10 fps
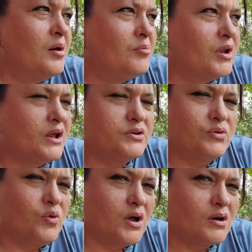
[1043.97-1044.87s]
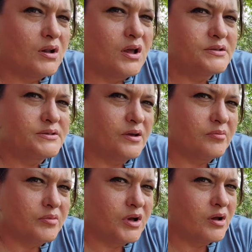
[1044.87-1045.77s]
But I do water glass
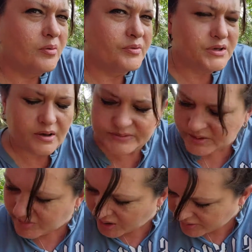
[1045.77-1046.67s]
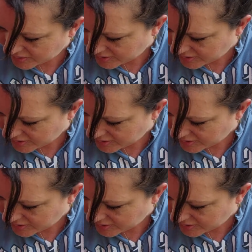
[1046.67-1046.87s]
some a couple times a month